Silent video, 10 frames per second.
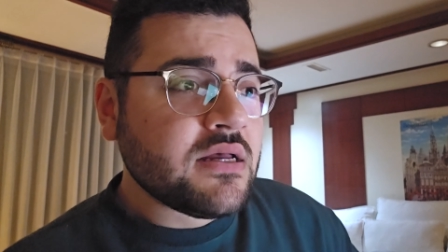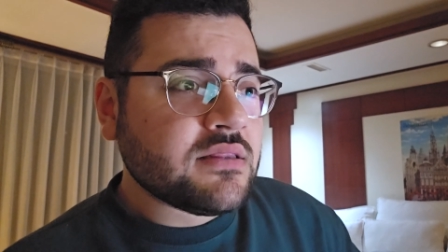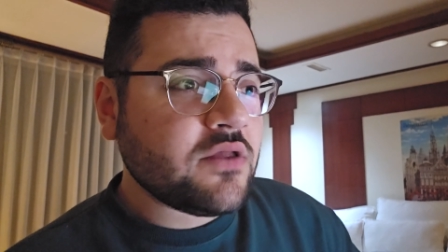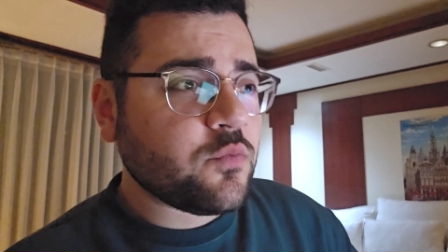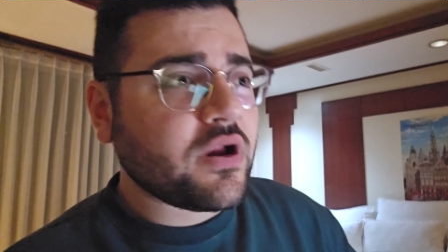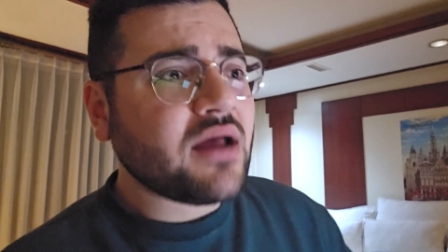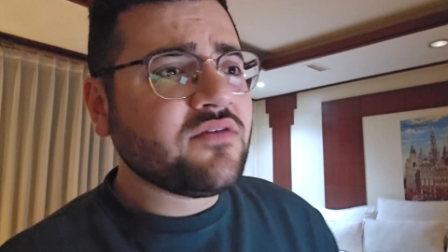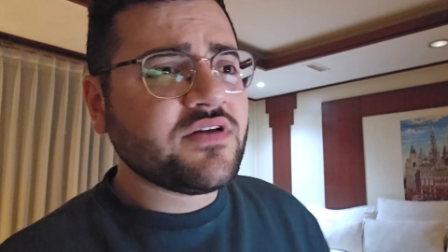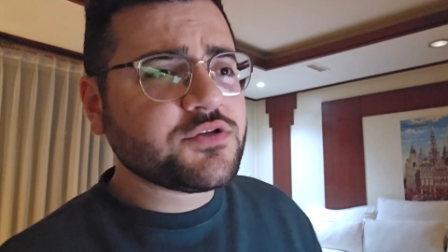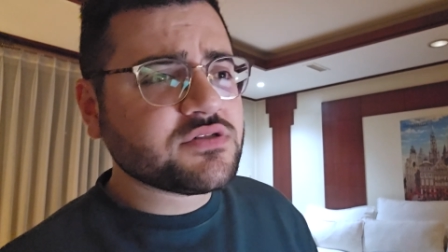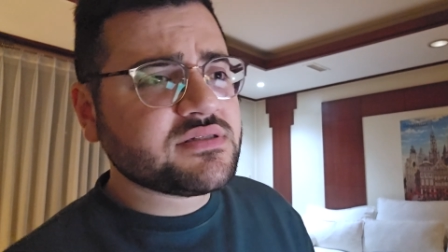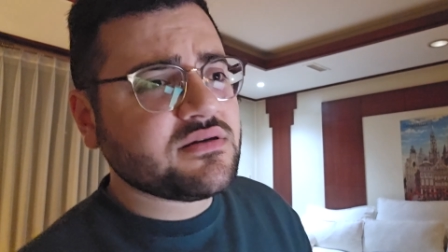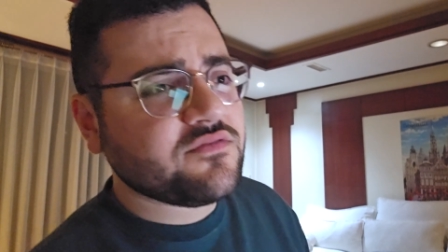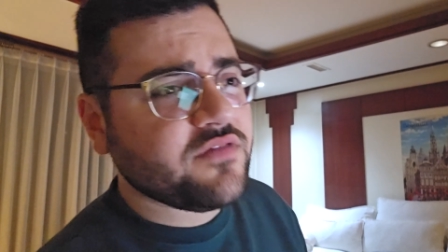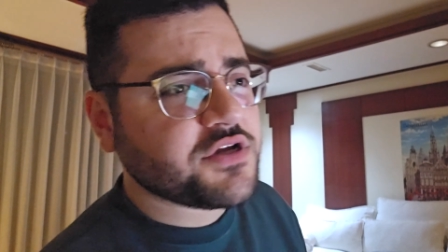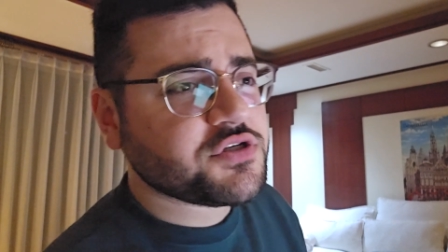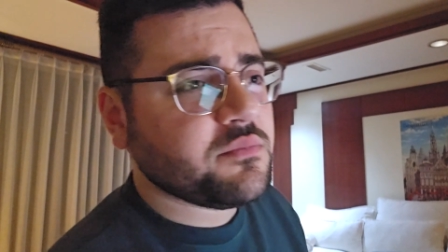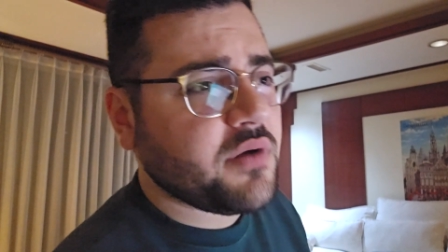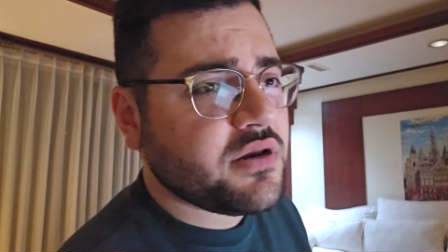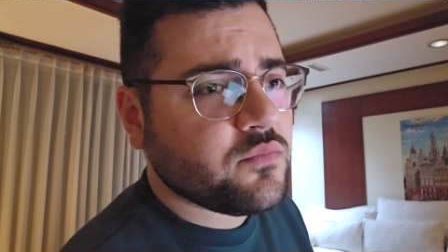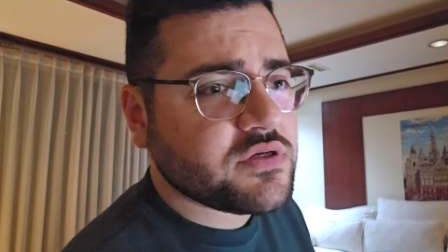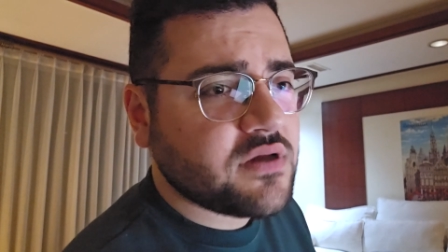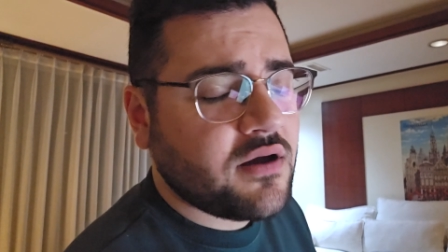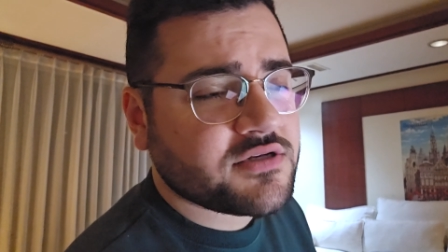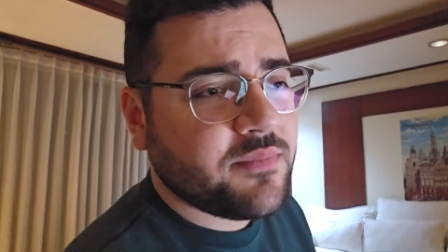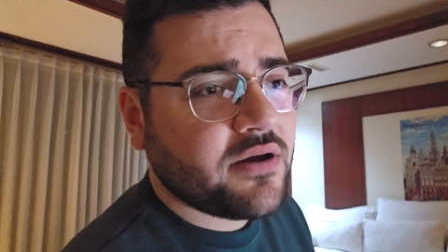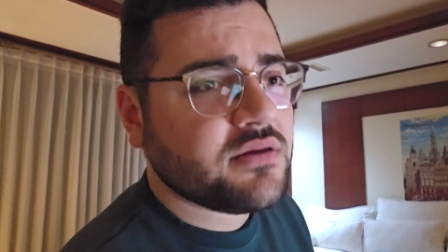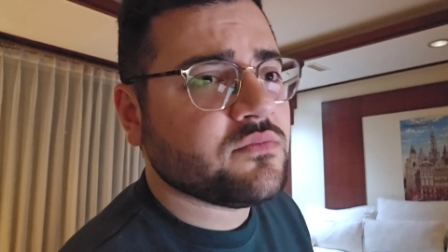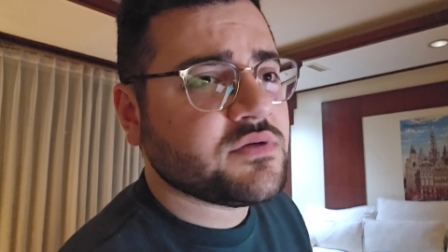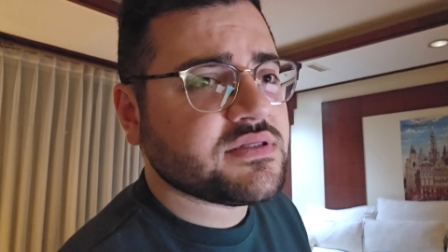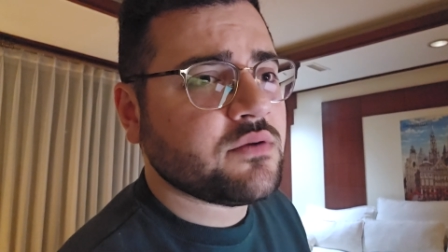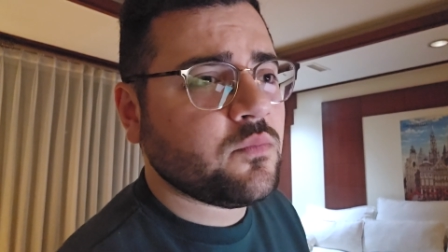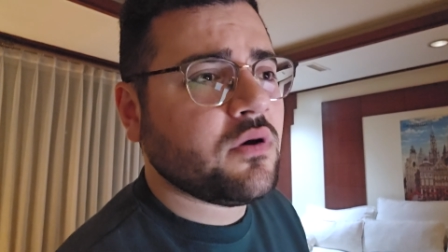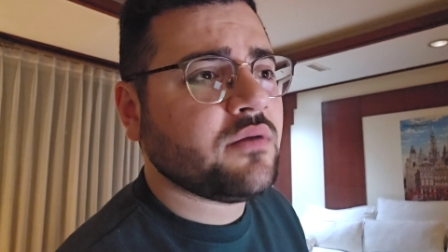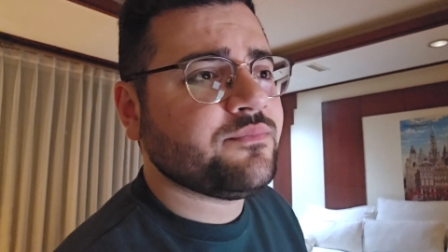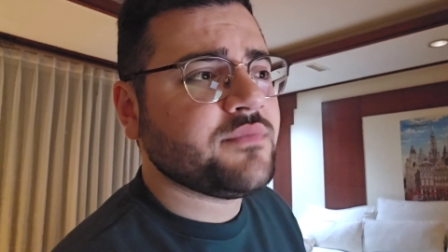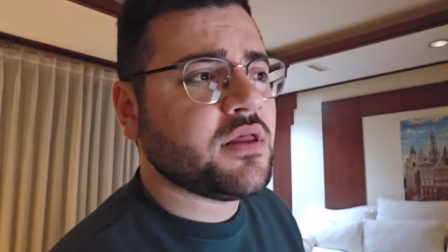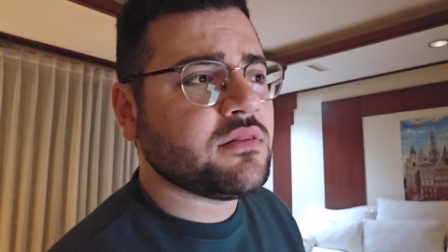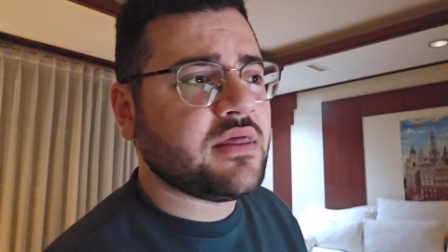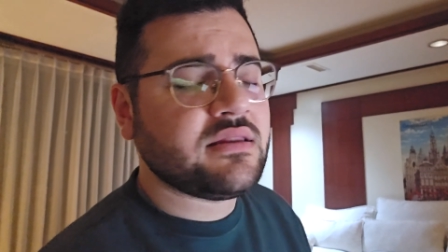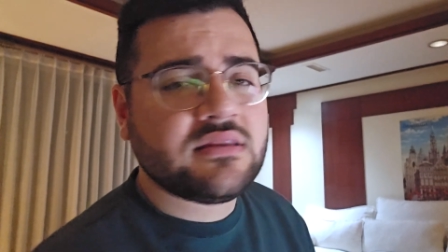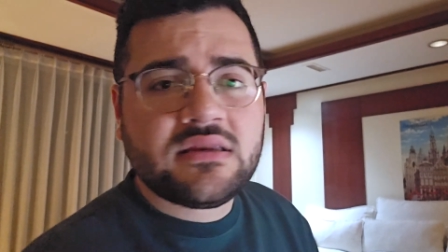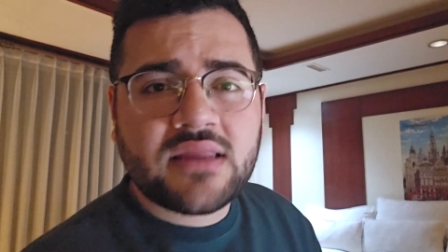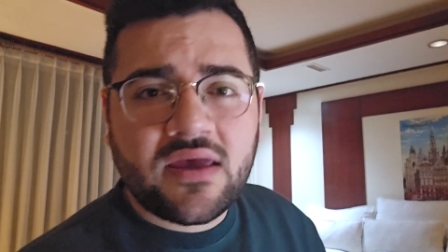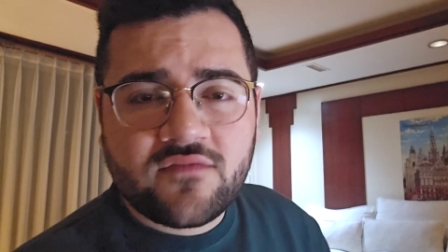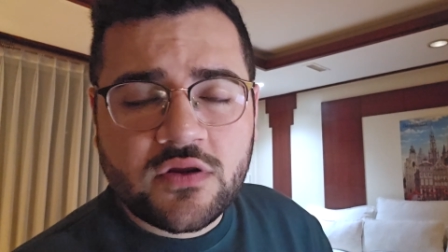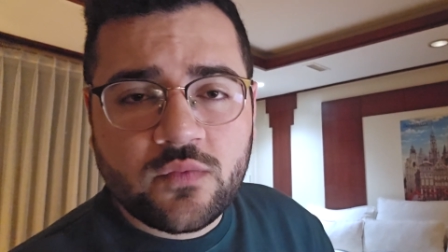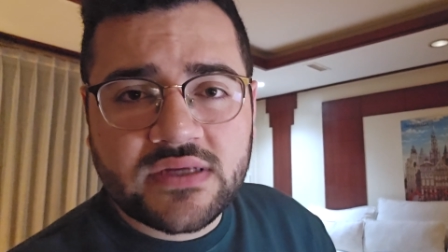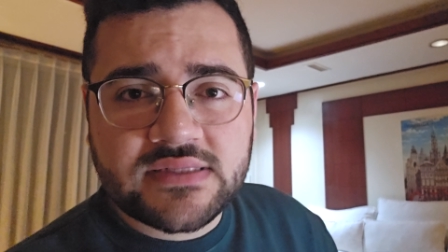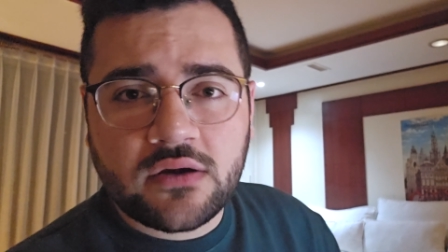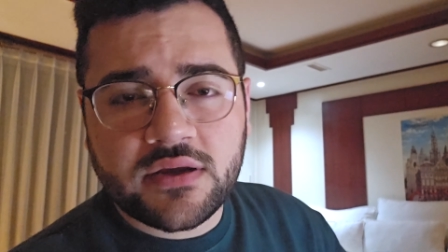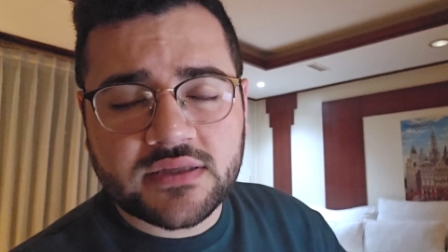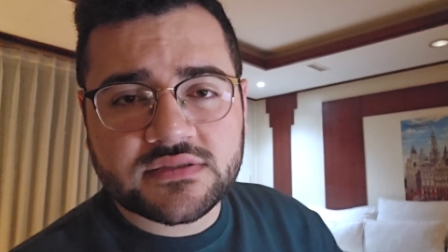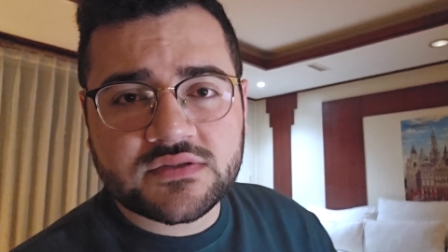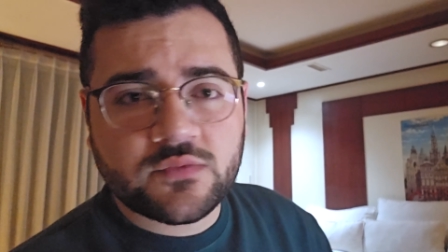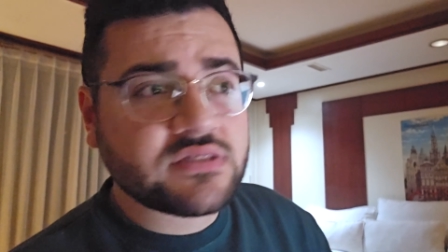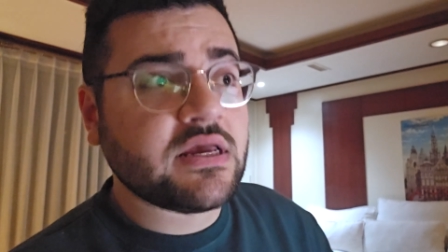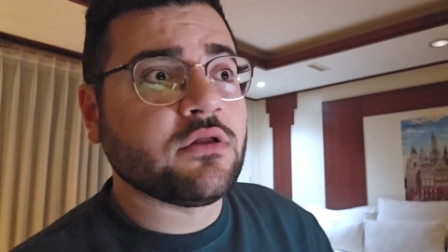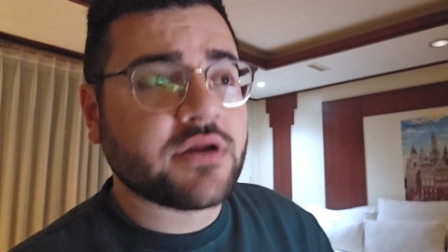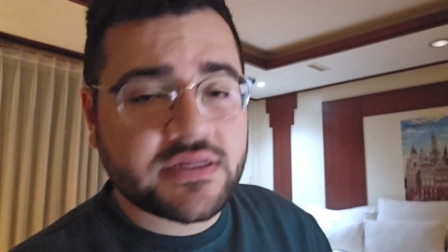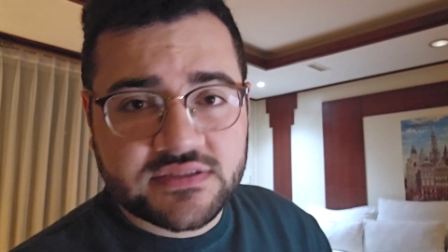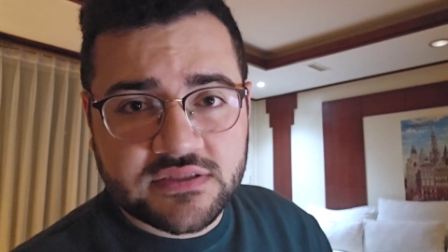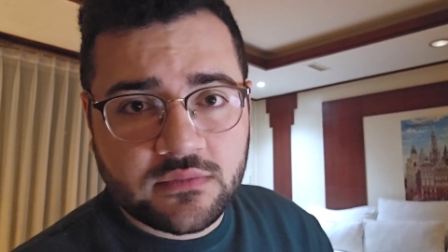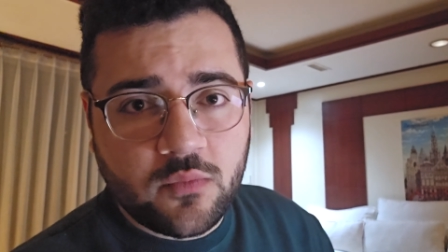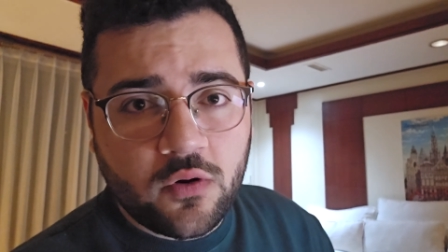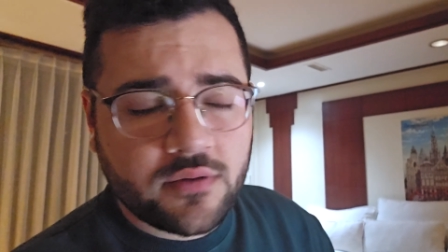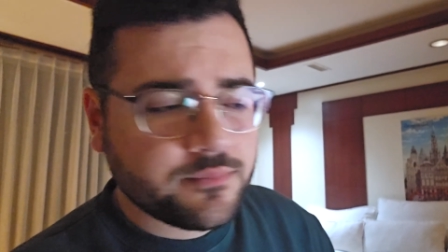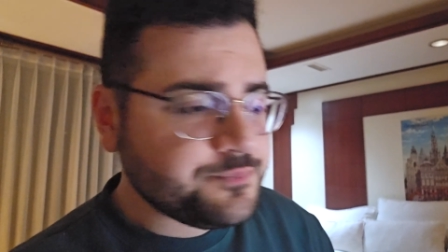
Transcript: that were kind of interested in Flesh and Blood, and we talked about it, and we said, well, they didn't have any retailer kits anymore,